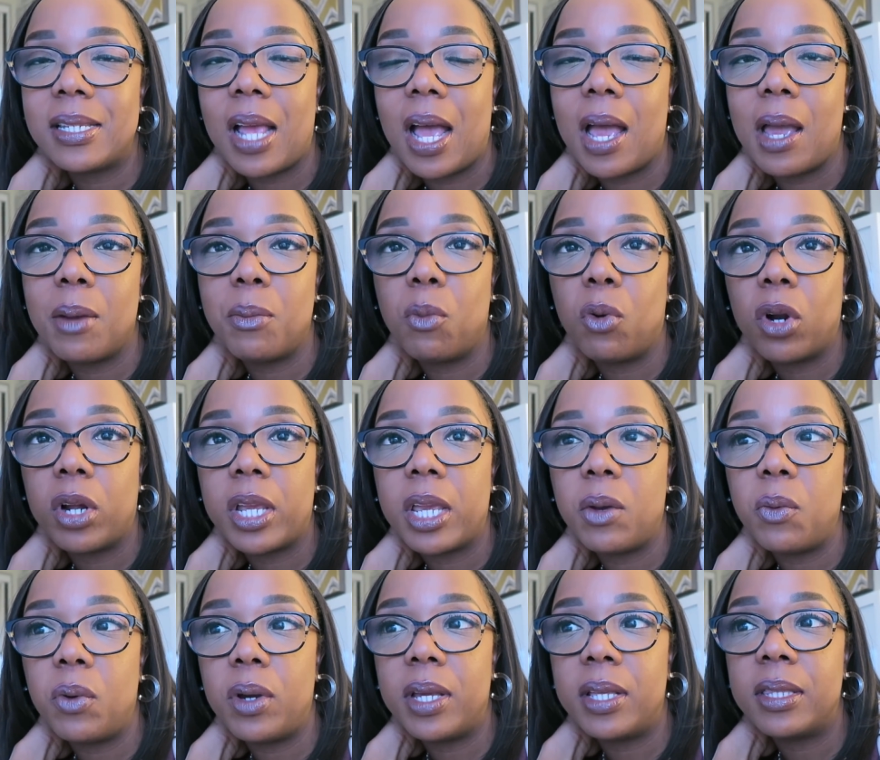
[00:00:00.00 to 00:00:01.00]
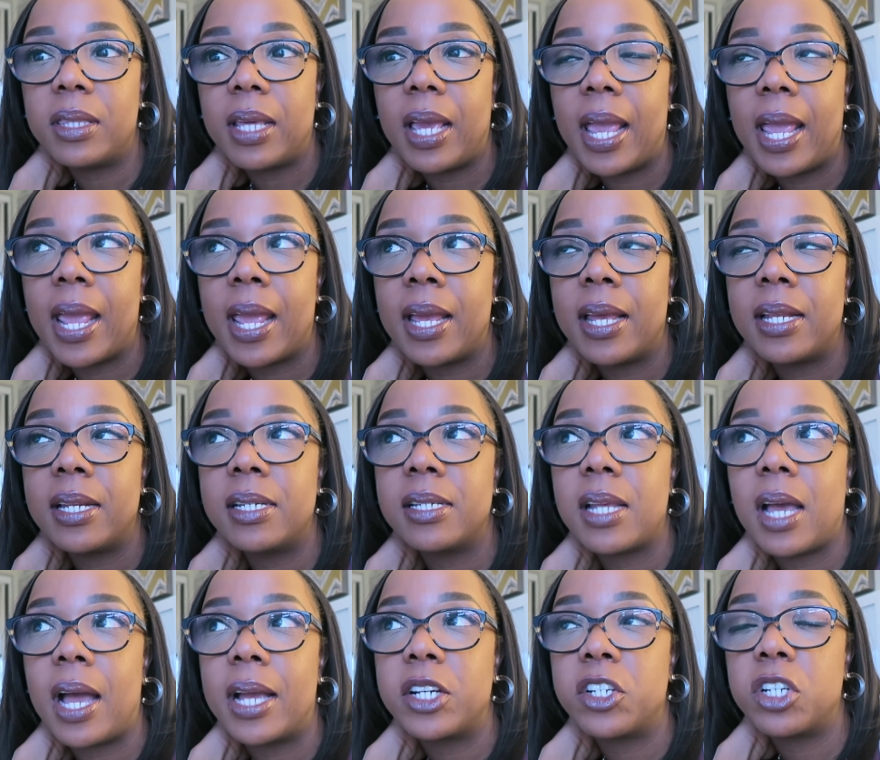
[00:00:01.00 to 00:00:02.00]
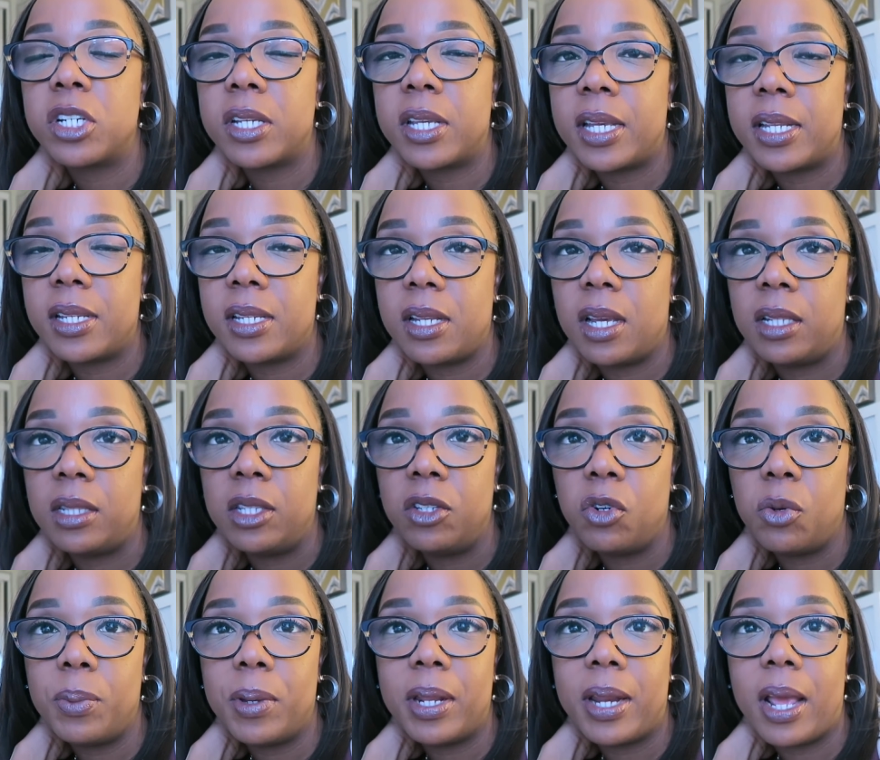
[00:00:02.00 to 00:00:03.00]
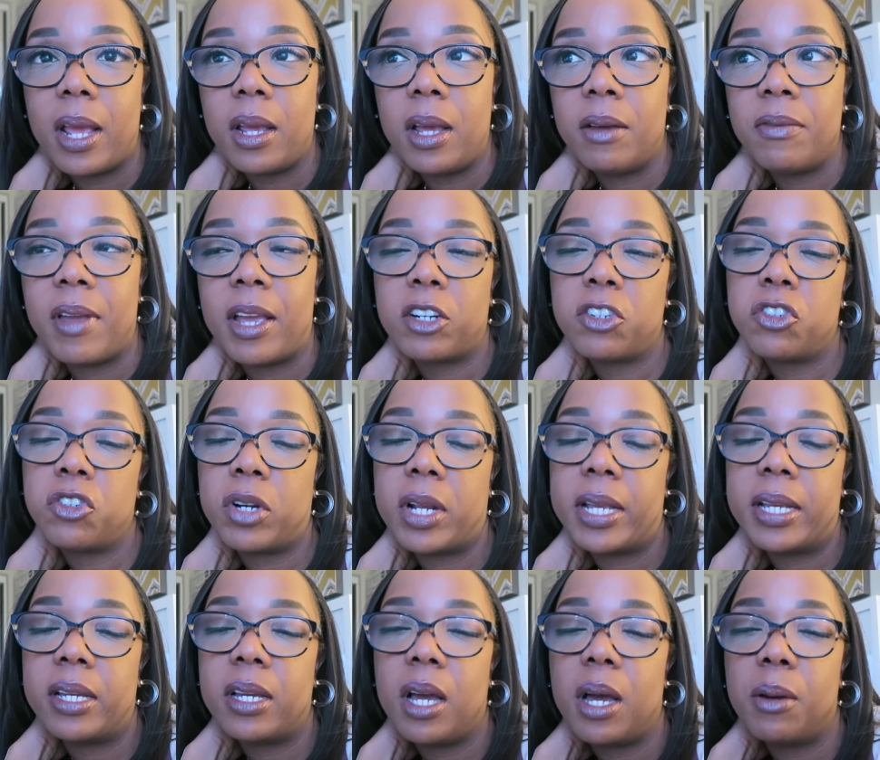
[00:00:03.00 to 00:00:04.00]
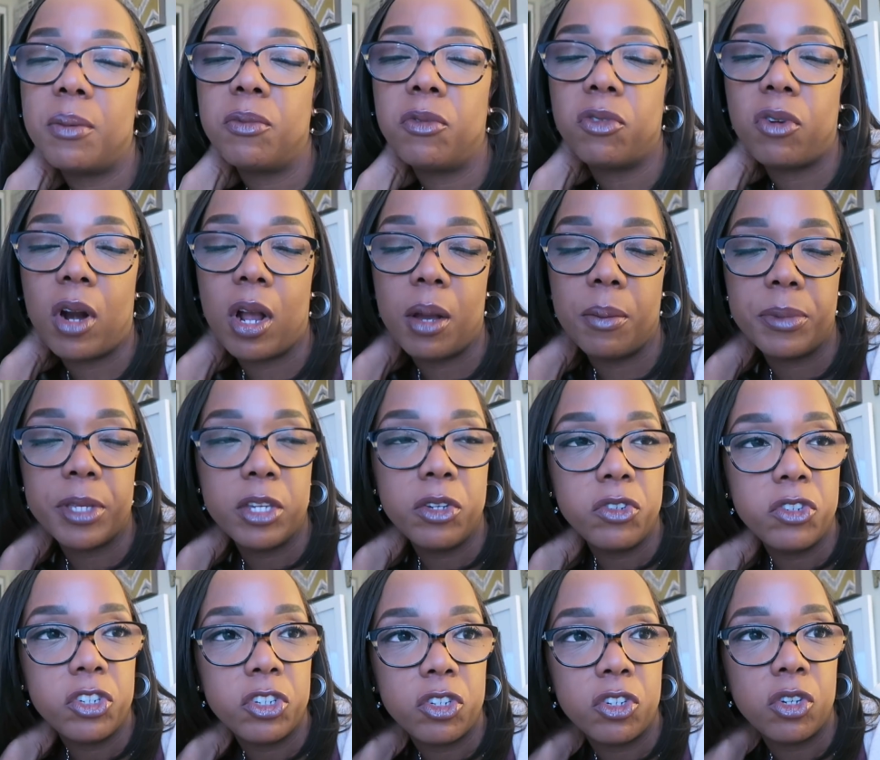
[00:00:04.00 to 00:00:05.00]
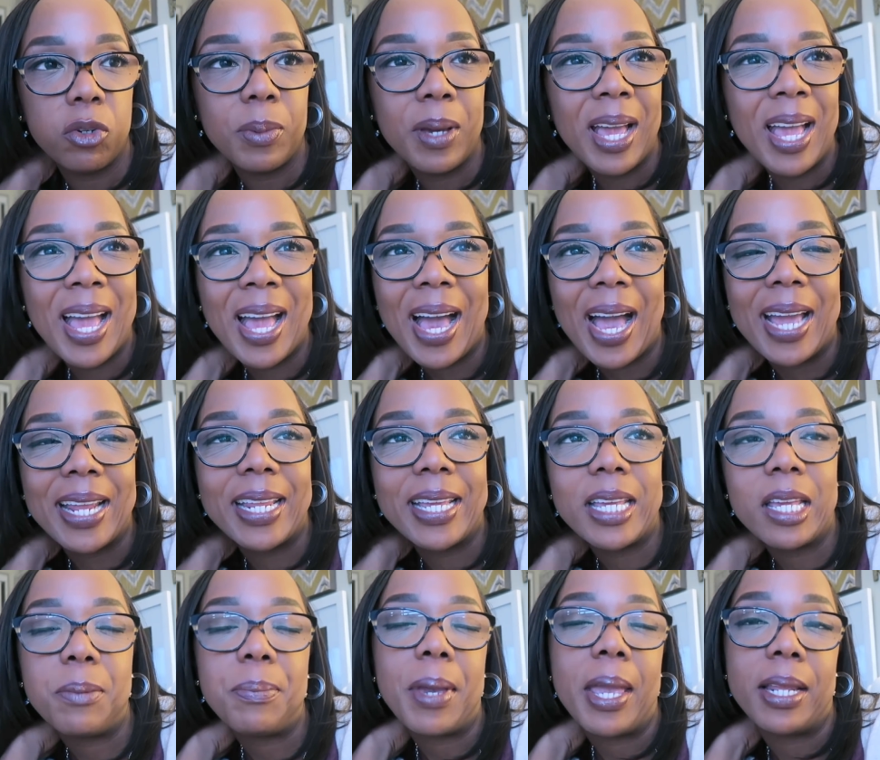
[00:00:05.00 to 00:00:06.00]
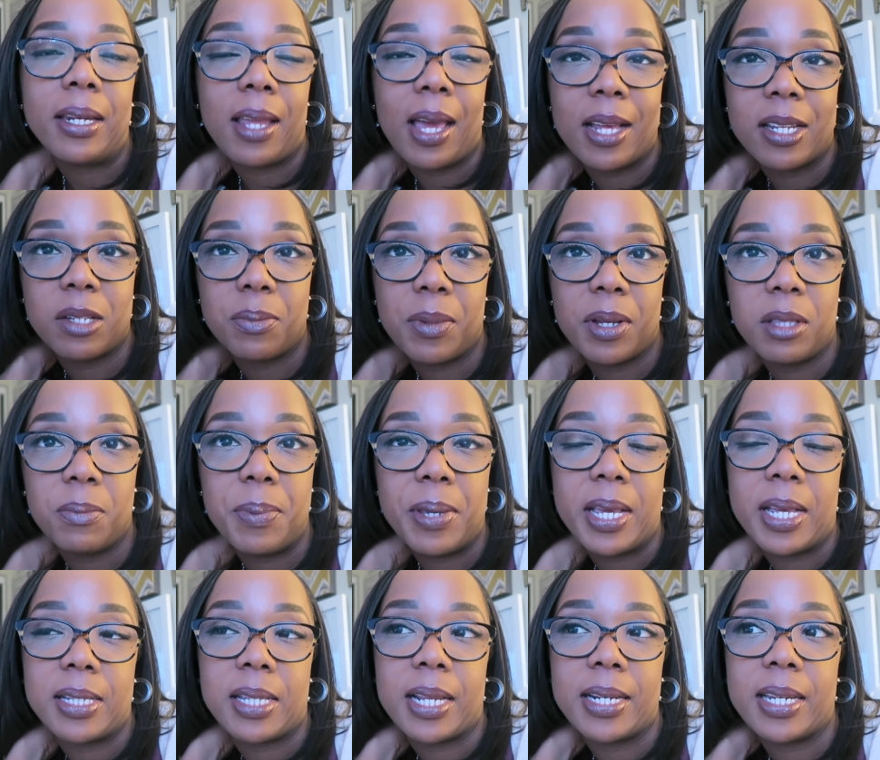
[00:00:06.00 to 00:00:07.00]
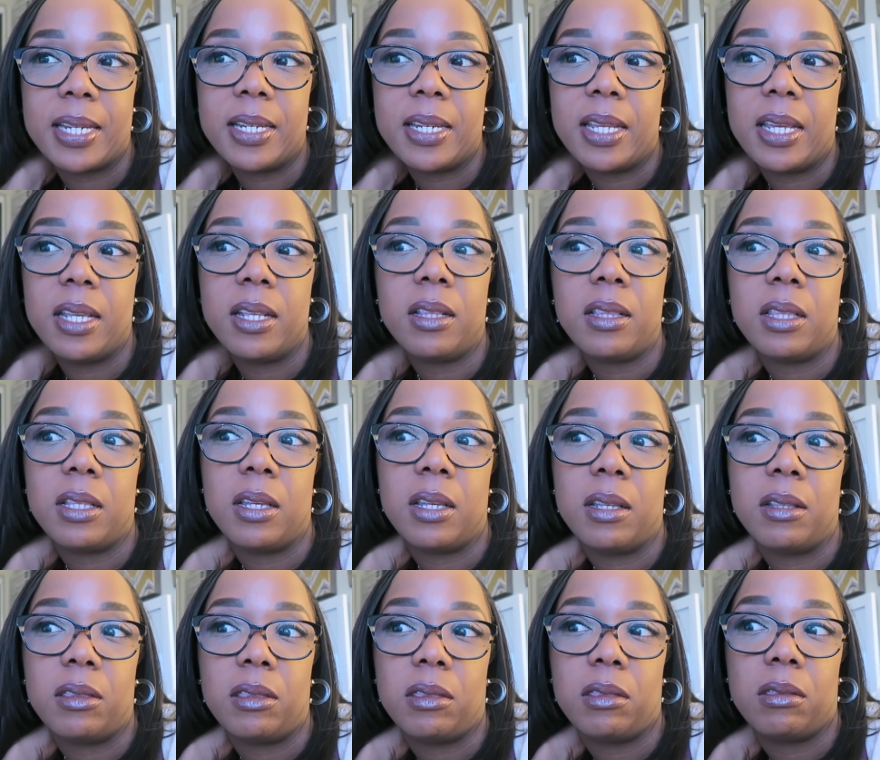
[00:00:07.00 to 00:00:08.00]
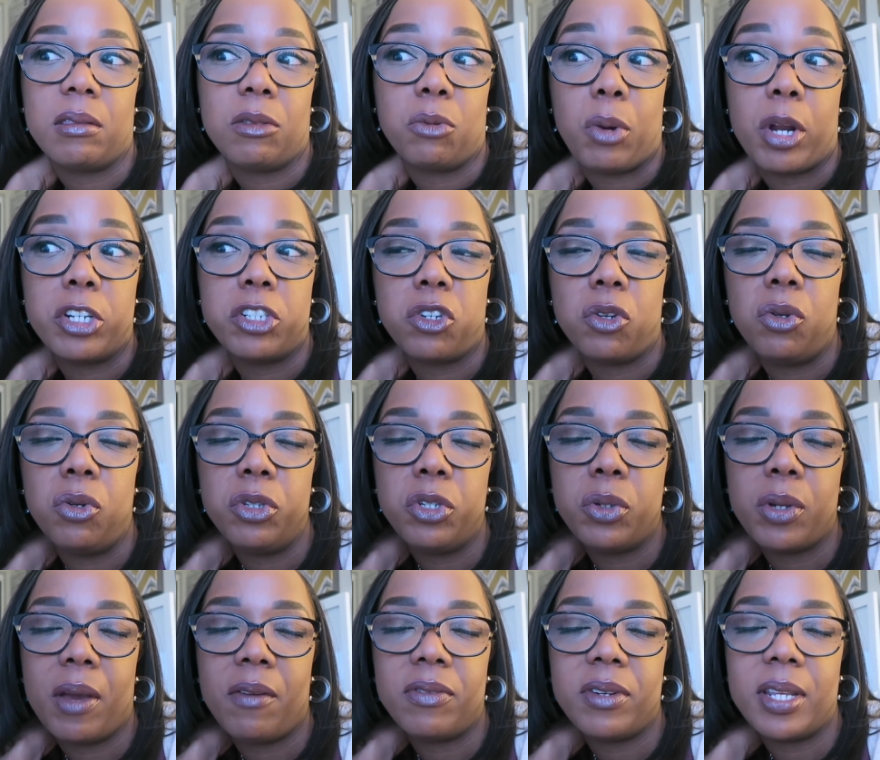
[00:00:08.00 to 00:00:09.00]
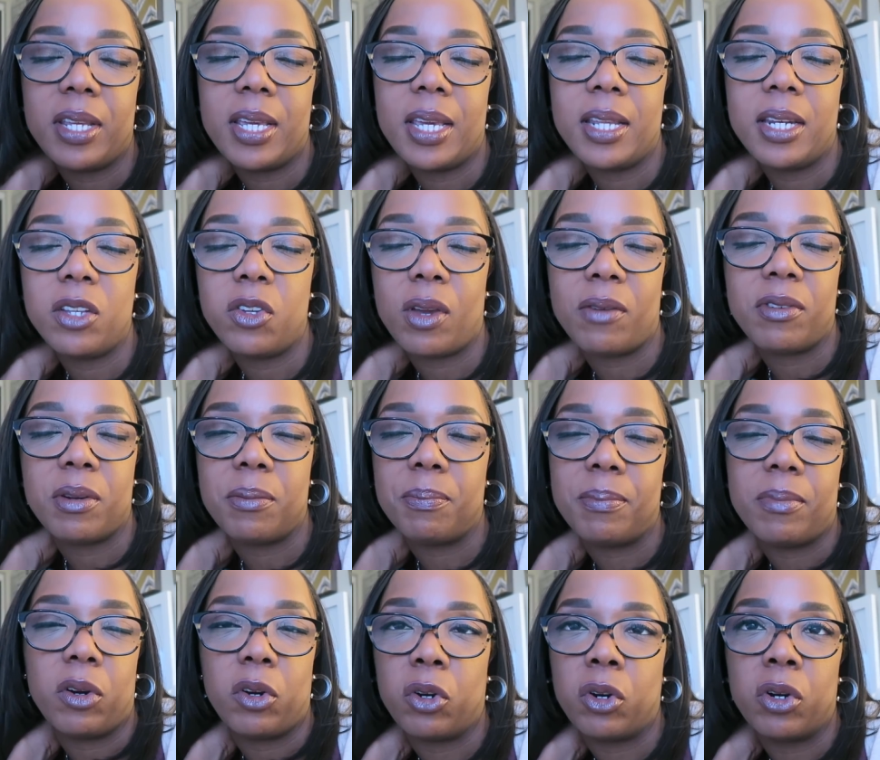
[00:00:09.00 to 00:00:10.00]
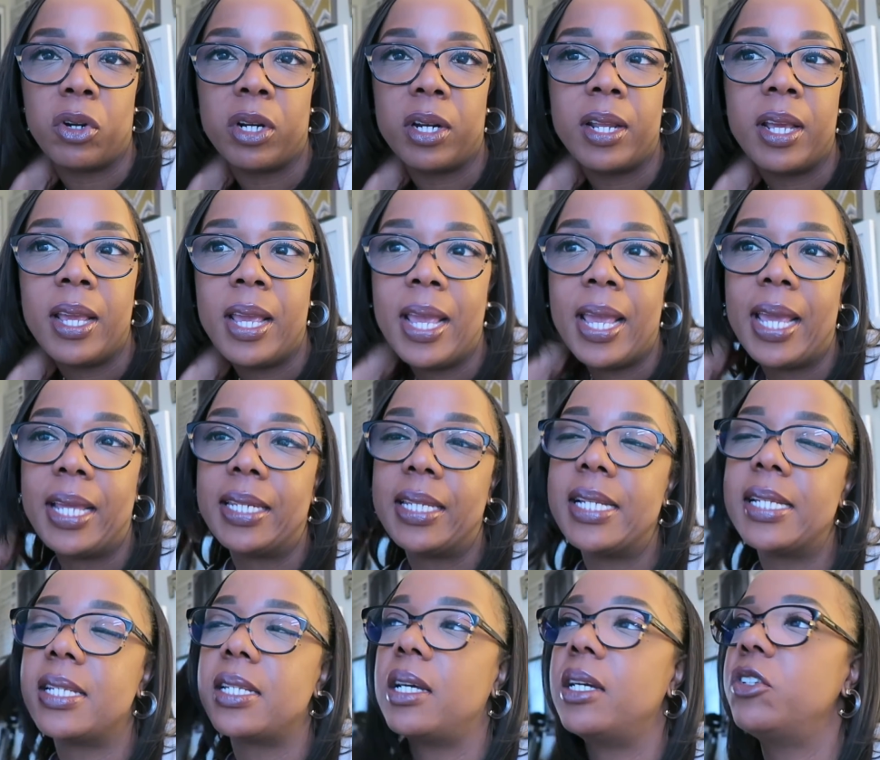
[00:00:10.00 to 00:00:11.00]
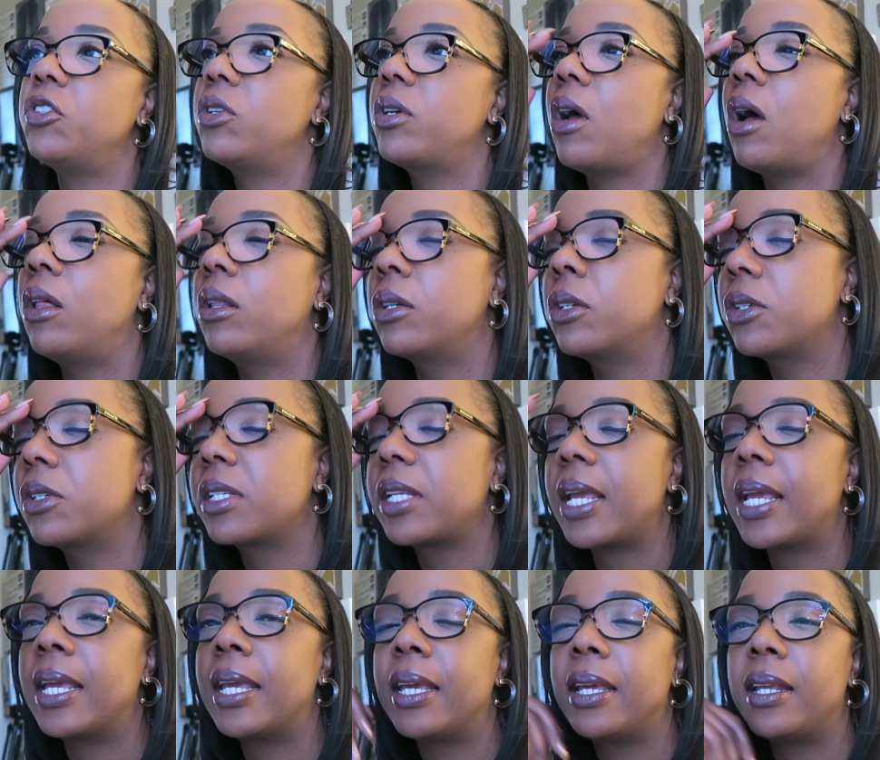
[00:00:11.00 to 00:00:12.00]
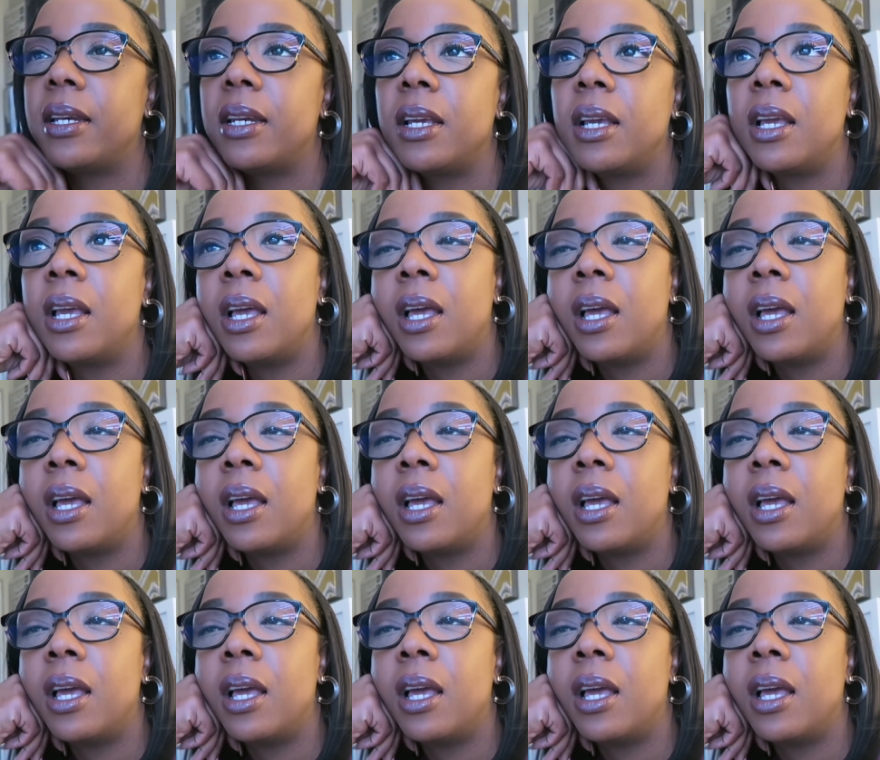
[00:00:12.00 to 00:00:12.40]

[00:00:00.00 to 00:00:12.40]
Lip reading: I'm working with, and I should get a little bit of extra income from YouTube. I didn't get paid last month because I didn't hit the threshold you have to hit. You have to earn at least $100 in